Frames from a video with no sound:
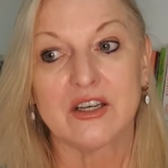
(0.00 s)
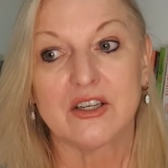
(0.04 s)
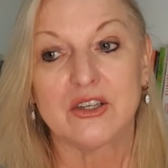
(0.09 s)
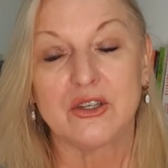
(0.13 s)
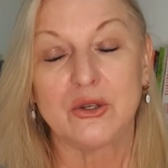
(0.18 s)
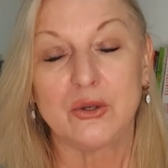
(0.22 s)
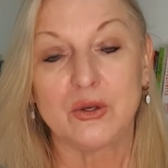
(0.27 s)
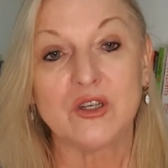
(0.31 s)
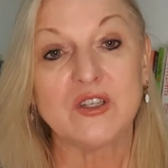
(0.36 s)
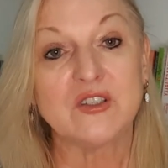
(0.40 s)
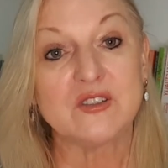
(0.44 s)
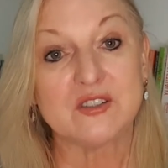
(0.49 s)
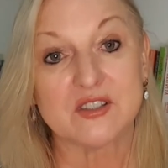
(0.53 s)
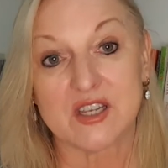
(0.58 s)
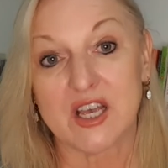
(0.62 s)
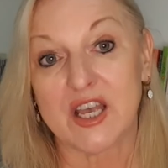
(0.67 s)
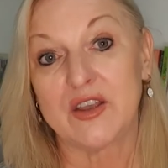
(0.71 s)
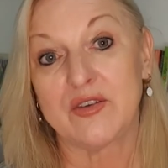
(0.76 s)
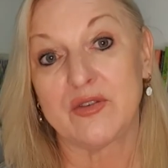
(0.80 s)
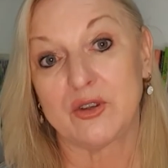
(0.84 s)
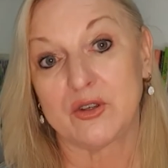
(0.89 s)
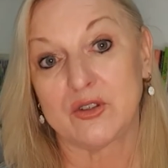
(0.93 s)
You can
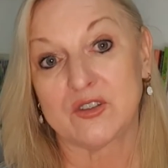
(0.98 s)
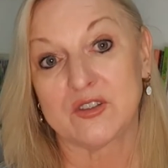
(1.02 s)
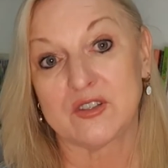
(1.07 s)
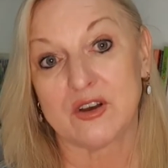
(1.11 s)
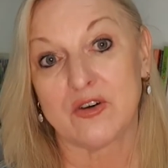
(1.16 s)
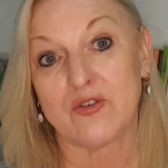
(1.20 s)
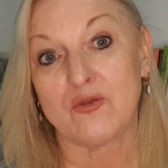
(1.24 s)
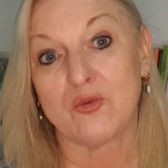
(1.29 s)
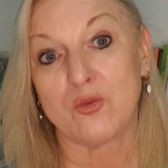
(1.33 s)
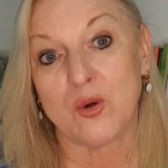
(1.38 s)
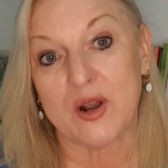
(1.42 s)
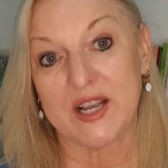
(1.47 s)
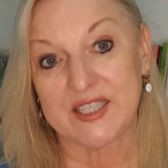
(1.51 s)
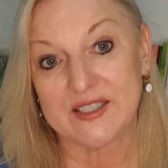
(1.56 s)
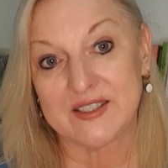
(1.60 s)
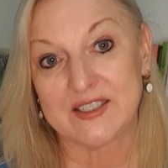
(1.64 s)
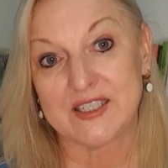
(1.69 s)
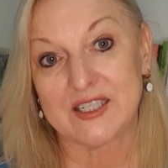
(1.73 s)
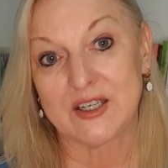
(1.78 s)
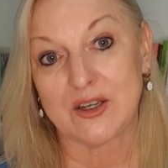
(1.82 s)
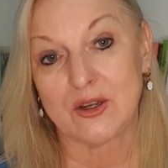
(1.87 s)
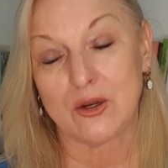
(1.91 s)
save yourself
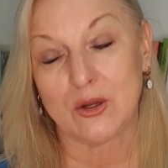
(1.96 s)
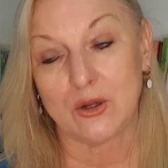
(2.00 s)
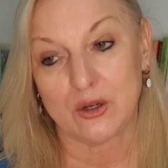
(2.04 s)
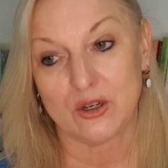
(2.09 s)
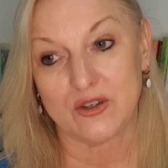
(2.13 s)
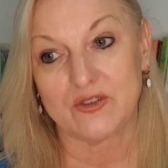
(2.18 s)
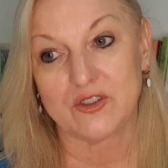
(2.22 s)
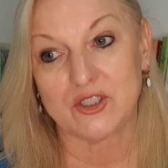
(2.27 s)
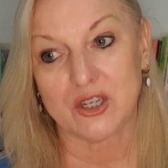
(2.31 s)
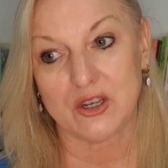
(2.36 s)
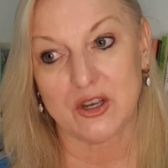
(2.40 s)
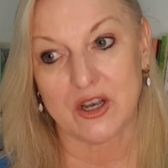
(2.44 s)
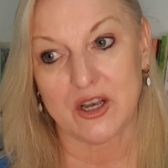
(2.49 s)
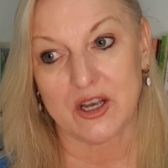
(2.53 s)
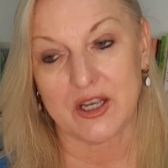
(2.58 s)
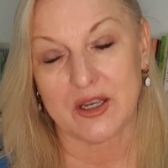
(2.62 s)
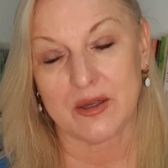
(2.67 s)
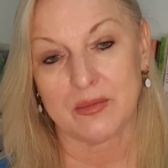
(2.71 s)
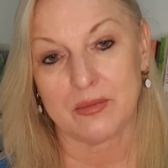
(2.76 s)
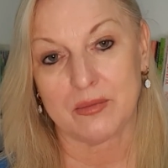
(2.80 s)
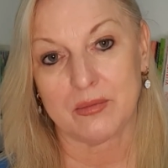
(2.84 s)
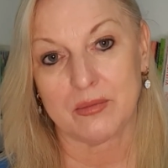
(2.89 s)
wasting a lot of
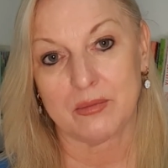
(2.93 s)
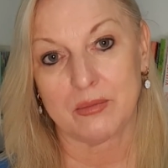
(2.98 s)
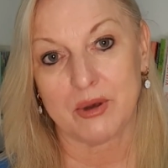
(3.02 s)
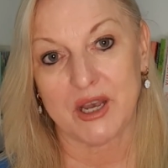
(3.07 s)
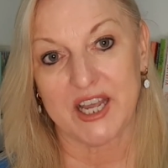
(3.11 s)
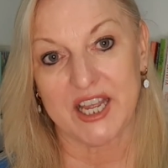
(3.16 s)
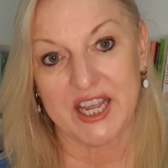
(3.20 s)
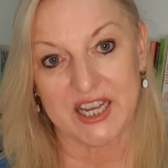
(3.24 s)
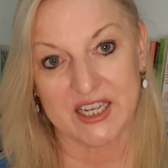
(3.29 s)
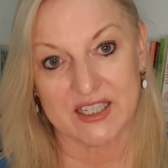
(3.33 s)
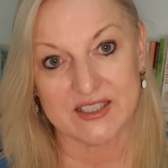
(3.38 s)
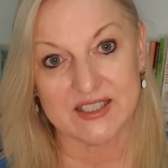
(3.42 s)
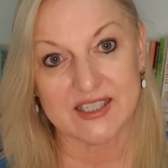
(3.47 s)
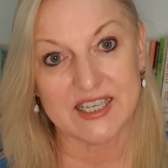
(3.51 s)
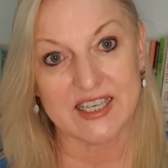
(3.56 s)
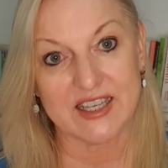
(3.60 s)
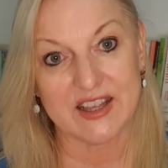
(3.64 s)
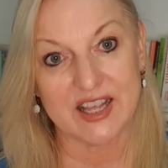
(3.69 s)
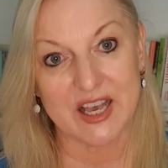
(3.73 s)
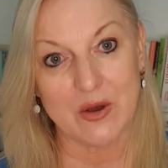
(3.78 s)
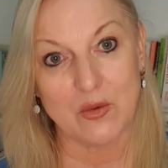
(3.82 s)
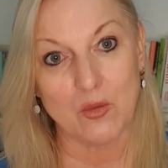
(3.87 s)
time by
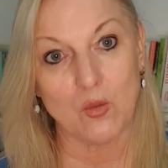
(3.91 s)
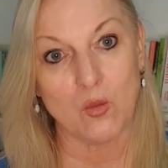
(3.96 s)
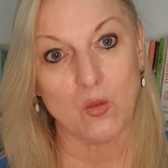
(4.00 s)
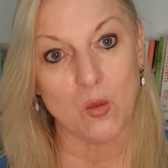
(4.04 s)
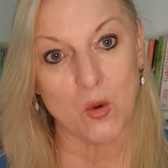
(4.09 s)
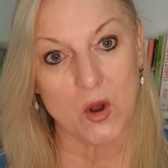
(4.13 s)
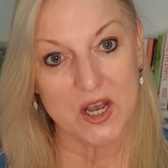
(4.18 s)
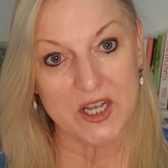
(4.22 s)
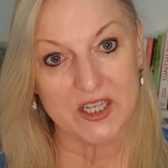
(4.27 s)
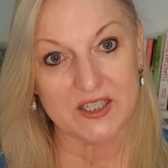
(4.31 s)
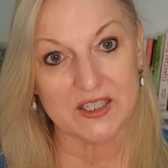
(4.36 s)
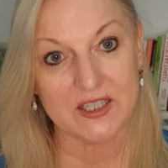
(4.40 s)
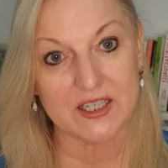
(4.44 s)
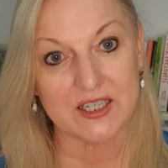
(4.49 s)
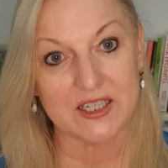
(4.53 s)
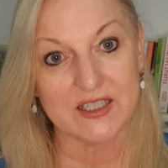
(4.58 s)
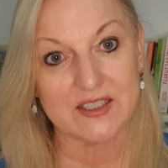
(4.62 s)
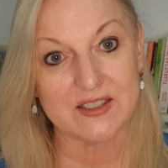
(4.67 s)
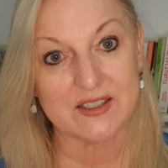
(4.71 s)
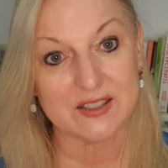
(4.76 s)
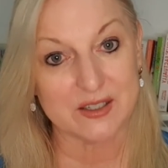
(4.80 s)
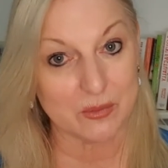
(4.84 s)
asking that one
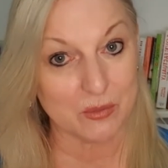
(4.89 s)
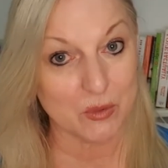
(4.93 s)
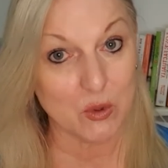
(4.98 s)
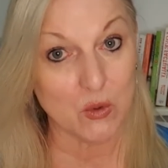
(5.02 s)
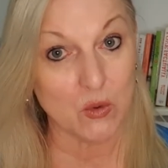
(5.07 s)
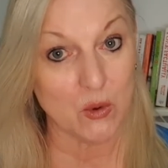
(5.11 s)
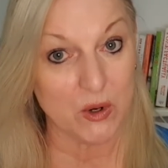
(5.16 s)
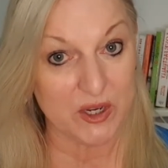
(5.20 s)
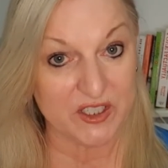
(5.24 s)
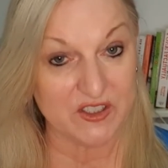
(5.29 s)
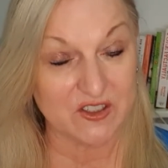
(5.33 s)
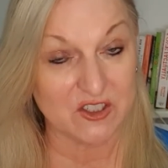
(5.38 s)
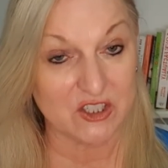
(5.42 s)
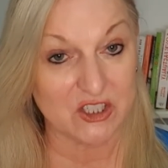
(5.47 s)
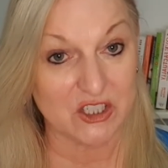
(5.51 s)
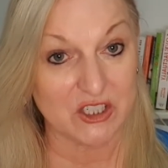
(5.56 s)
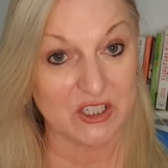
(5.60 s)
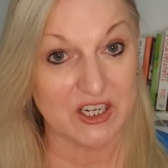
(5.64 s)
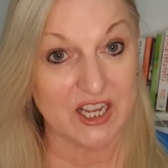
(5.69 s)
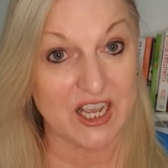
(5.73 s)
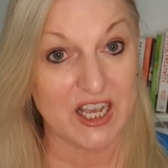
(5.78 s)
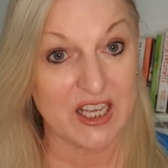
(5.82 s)
simple
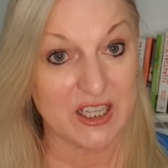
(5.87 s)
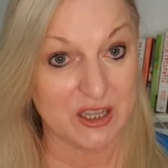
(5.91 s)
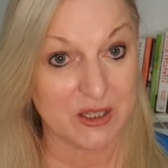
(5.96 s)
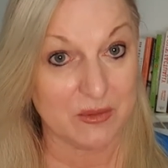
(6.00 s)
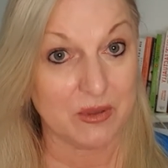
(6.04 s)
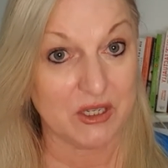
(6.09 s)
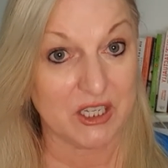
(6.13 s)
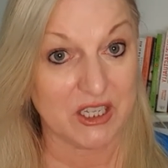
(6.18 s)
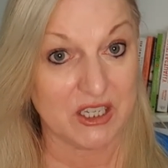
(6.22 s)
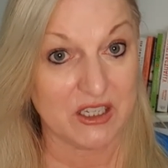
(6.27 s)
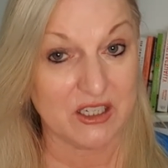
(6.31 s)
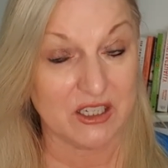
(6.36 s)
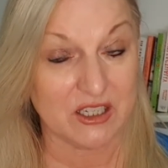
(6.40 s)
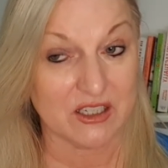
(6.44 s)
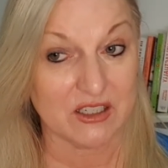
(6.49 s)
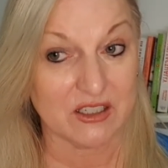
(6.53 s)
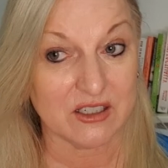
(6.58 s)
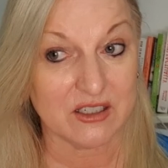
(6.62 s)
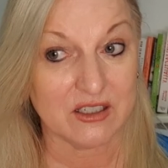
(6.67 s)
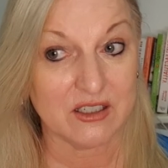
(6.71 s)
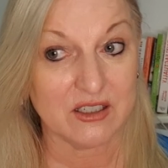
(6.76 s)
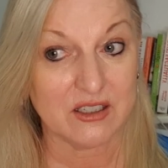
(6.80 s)
question at the beginning.
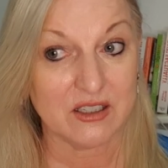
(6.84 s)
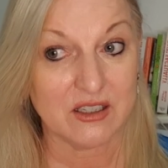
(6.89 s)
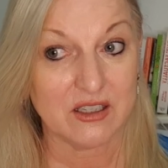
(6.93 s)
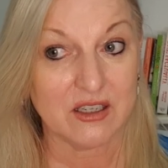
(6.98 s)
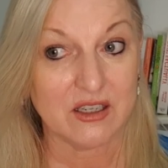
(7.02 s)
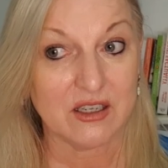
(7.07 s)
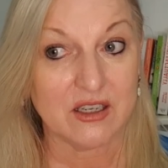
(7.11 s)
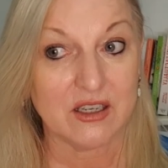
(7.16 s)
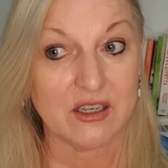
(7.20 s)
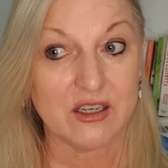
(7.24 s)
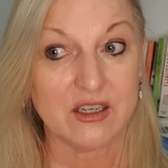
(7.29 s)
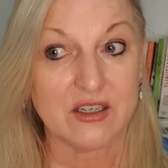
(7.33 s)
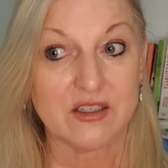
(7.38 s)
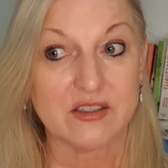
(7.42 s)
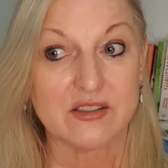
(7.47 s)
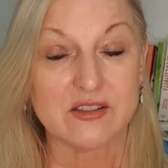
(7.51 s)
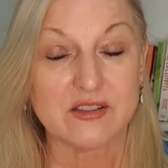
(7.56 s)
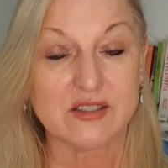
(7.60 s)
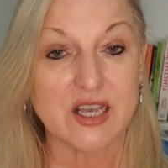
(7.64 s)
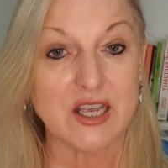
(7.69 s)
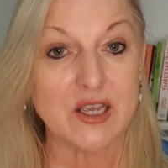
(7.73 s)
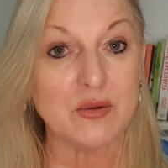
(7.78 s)

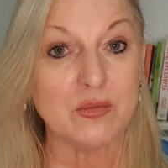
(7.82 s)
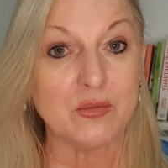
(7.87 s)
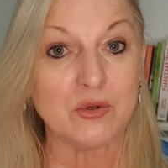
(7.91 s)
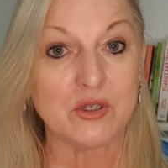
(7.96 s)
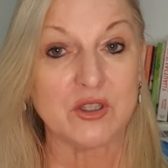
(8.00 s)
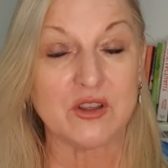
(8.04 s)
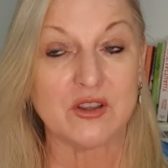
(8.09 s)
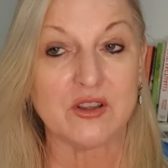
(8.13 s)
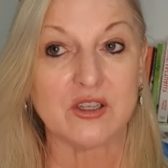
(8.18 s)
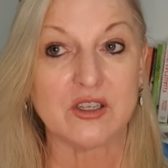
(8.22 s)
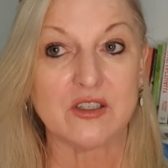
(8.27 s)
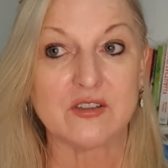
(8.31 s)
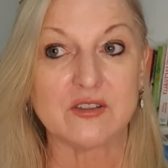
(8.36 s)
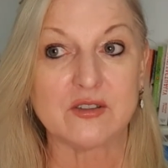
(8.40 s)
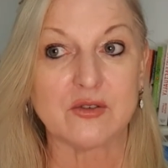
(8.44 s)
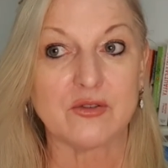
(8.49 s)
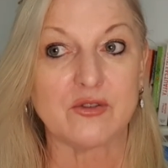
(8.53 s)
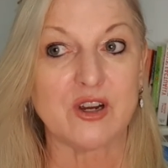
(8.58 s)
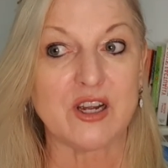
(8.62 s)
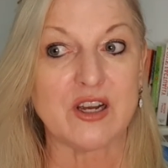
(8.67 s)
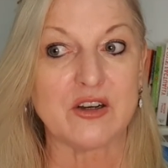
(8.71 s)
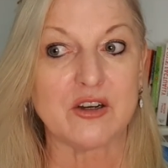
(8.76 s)
Same with things
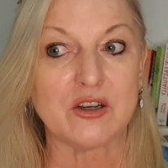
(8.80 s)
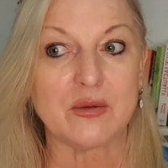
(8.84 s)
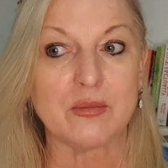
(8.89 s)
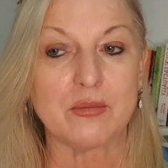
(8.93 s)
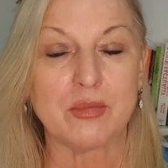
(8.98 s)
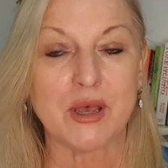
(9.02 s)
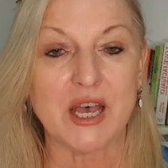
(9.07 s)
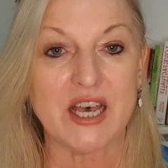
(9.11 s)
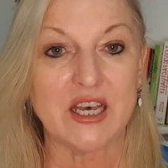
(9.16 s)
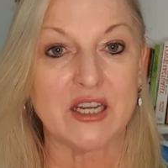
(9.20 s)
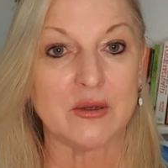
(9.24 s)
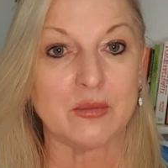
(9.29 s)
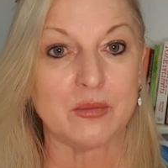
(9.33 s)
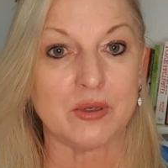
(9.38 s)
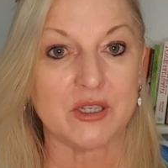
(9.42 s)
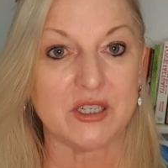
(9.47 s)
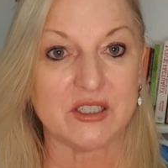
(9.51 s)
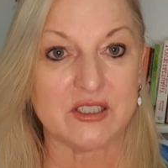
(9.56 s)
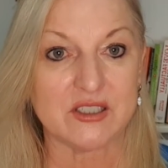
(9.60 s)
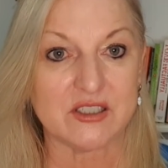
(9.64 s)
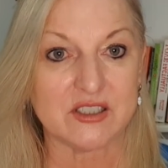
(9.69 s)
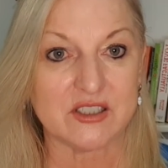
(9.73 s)
around
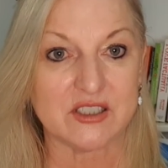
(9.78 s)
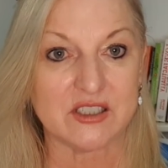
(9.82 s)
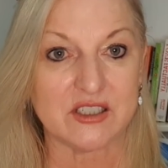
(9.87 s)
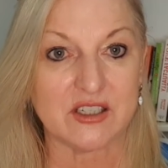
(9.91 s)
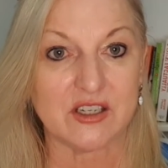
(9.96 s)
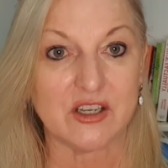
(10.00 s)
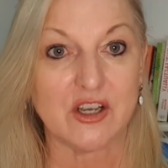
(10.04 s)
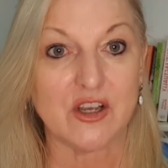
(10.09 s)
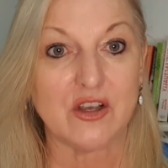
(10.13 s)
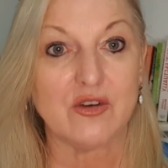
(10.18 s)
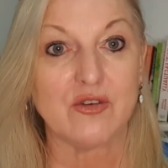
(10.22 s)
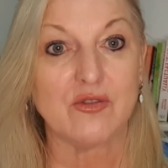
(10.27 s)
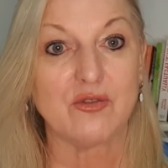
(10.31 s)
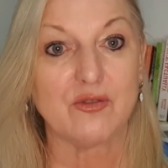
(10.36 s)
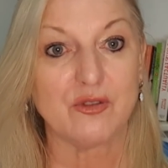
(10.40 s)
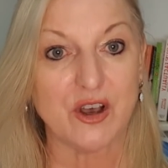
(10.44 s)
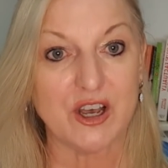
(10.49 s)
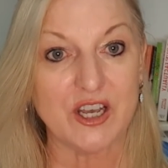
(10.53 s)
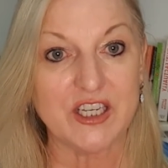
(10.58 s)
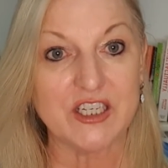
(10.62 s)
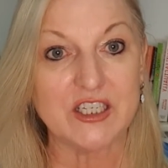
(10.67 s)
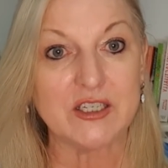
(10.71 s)
compatibility.
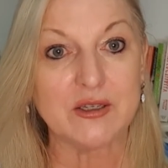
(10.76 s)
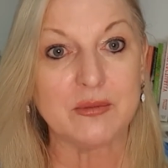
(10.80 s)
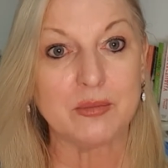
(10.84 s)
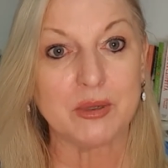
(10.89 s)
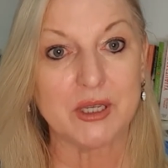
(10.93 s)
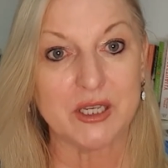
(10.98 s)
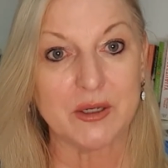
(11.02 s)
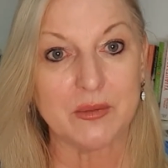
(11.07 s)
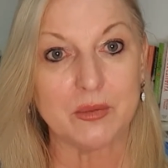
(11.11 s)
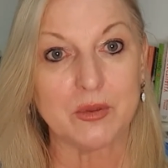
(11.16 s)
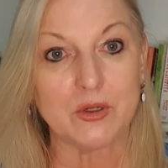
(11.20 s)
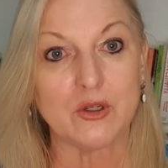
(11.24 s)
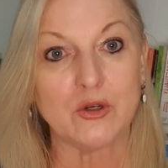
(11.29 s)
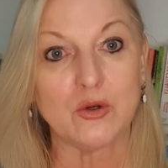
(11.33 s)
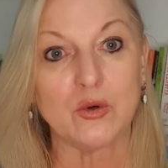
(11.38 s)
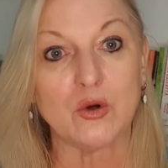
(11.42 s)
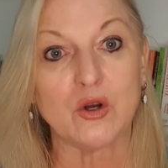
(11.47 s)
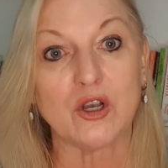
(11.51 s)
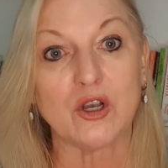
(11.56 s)
Finding people who are